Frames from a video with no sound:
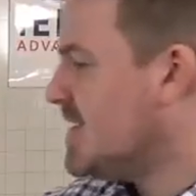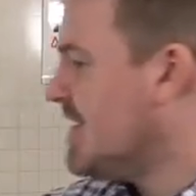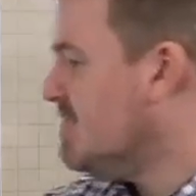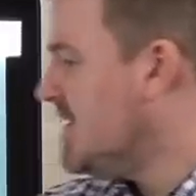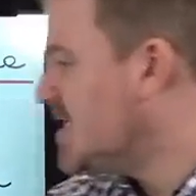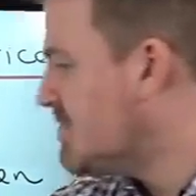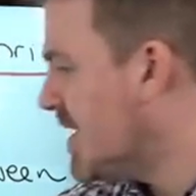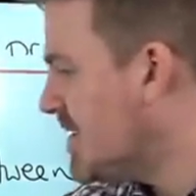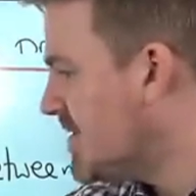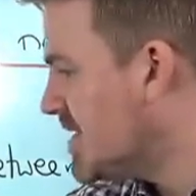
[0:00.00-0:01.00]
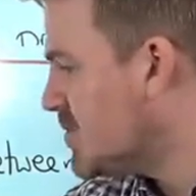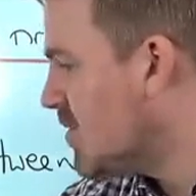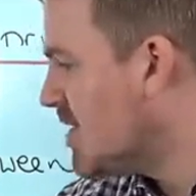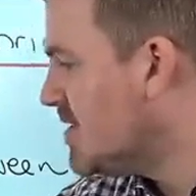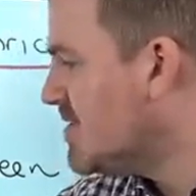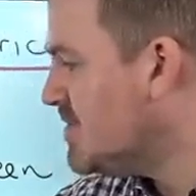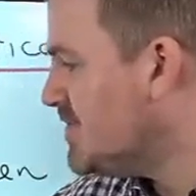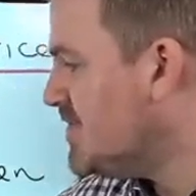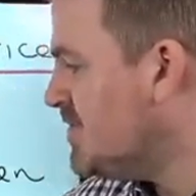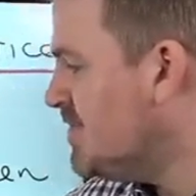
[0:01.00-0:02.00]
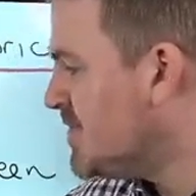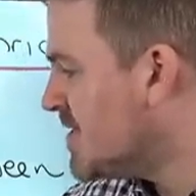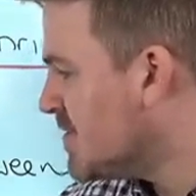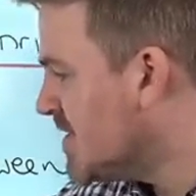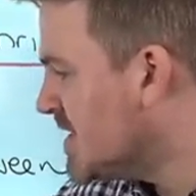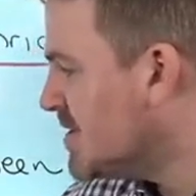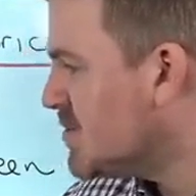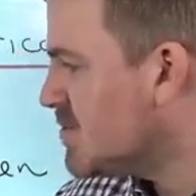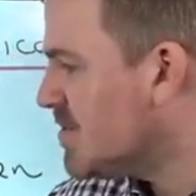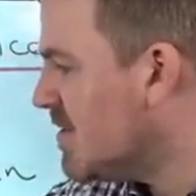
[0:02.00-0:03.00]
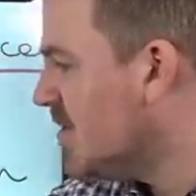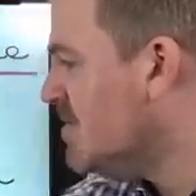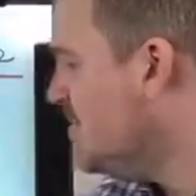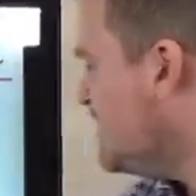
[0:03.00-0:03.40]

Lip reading: and they misspelt this word, so this is wrong.